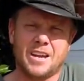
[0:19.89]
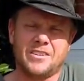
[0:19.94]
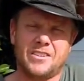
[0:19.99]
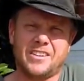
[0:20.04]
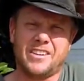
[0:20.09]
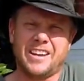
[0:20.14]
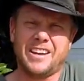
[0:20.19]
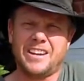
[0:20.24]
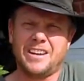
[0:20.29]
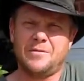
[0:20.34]

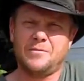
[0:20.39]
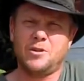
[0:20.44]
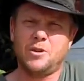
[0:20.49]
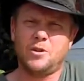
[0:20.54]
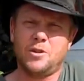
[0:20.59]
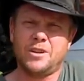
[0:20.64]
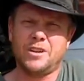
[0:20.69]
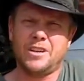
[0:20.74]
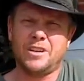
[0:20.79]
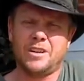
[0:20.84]
Today I'm
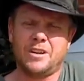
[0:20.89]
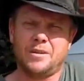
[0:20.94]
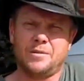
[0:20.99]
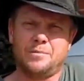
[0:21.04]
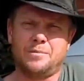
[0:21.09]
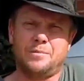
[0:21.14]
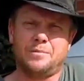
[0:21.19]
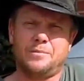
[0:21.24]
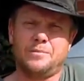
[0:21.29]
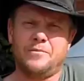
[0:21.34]
doing a
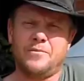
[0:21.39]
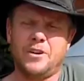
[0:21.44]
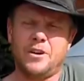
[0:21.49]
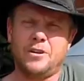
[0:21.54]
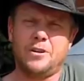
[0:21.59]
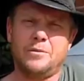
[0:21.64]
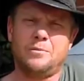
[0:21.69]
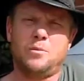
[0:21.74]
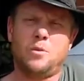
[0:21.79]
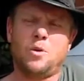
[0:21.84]

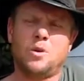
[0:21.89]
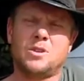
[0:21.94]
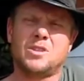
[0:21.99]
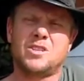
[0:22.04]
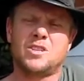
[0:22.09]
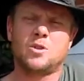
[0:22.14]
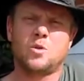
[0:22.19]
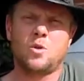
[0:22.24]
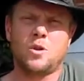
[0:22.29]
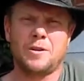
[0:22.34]
very important
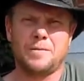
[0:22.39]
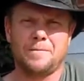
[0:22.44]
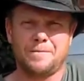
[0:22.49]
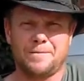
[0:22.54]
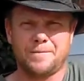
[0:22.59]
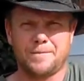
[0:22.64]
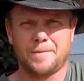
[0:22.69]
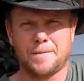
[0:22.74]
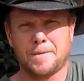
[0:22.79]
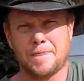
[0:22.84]
story.
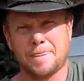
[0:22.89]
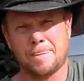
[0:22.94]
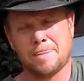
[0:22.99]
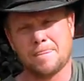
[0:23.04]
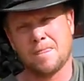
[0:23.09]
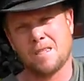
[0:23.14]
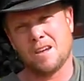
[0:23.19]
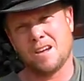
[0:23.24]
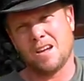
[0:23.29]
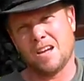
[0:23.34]

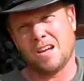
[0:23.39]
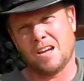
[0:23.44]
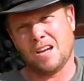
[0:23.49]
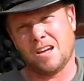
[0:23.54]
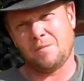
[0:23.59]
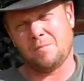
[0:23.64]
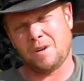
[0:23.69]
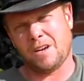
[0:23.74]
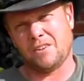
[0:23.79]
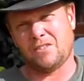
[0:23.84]

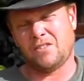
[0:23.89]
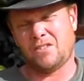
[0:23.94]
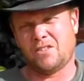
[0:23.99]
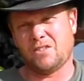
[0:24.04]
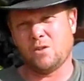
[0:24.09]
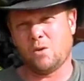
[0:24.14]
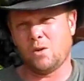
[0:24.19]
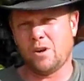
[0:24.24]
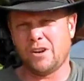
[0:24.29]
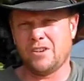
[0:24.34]
And my
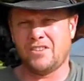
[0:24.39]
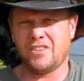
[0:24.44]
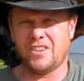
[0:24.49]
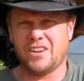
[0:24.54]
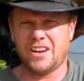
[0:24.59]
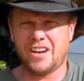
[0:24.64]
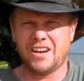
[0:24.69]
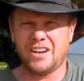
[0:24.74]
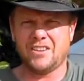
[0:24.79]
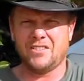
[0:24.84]
story
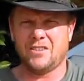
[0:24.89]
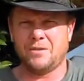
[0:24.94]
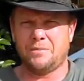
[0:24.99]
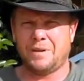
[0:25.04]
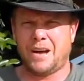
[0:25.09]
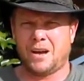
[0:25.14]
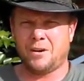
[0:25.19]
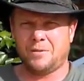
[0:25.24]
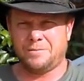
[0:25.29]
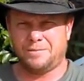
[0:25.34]
today is
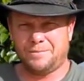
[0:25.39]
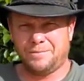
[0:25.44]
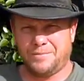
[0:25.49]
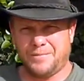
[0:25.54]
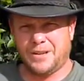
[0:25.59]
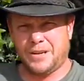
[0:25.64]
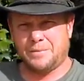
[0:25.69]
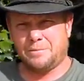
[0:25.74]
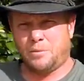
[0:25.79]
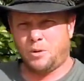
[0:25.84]
about
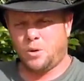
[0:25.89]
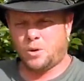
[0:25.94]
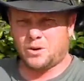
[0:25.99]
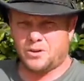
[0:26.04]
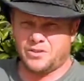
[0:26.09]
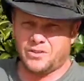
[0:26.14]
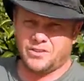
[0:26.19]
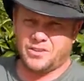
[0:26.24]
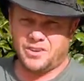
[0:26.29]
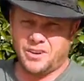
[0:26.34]
the
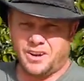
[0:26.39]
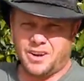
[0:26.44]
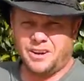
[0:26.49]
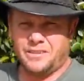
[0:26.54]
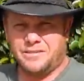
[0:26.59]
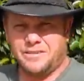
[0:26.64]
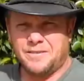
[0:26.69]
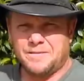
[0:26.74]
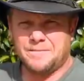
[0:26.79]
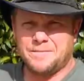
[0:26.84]
importance
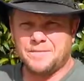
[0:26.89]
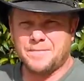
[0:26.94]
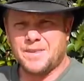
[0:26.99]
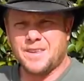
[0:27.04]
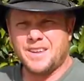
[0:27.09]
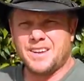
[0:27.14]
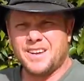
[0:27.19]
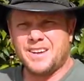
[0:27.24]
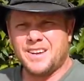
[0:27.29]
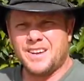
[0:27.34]
of
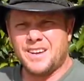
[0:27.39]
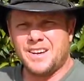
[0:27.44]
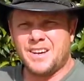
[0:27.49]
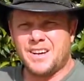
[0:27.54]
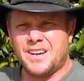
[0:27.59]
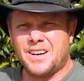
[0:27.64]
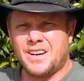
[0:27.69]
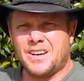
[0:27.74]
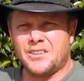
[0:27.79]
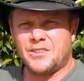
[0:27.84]

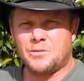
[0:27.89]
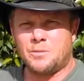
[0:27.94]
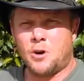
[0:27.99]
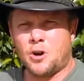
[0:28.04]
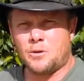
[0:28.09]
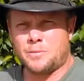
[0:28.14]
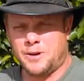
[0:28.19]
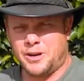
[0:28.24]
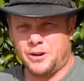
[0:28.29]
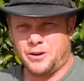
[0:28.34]

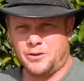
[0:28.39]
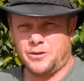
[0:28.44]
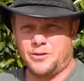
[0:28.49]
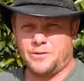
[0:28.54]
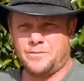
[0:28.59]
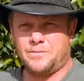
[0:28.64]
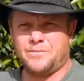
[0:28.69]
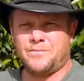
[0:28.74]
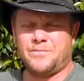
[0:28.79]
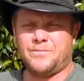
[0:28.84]
smart meters.